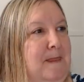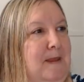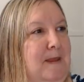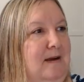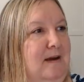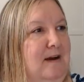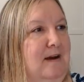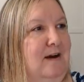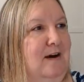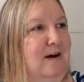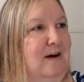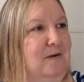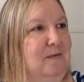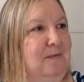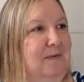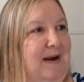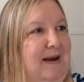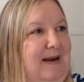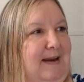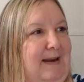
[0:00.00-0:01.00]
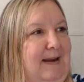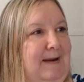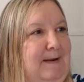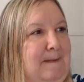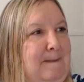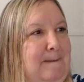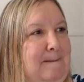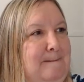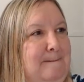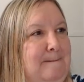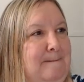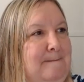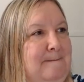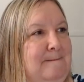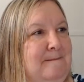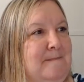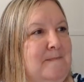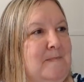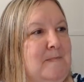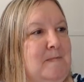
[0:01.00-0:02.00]
Alrighty.
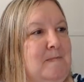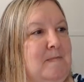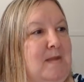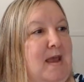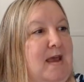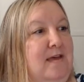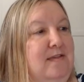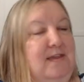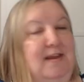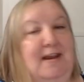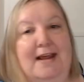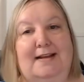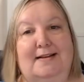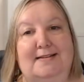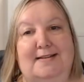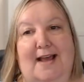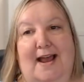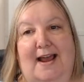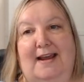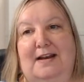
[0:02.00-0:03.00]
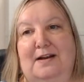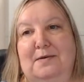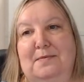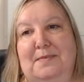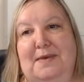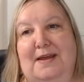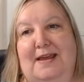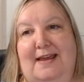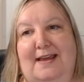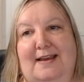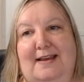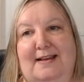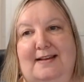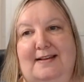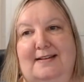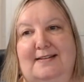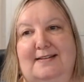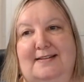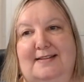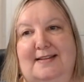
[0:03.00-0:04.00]
The next item
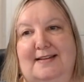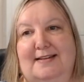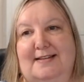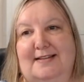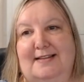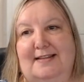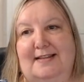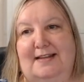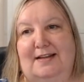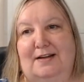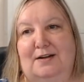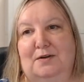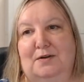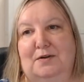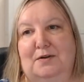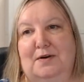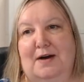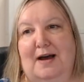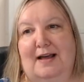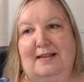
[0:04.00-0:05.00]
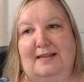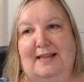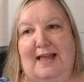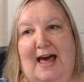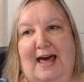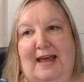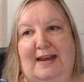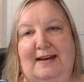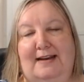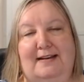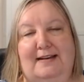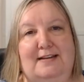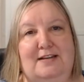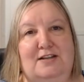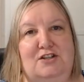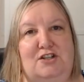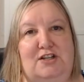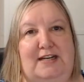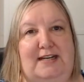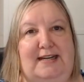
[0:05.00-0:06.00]
is this little Aladdin
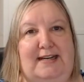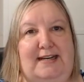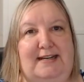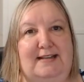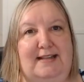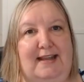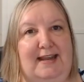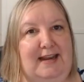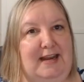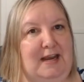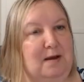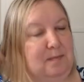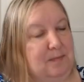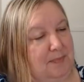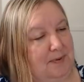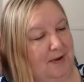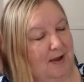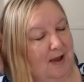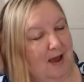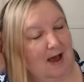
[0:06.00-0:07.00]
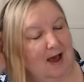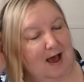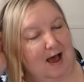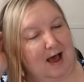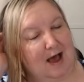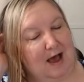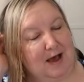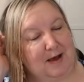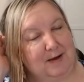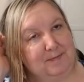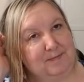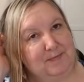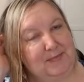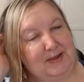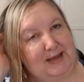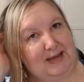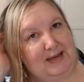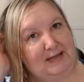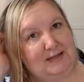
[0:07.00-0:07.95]
genie lamp. It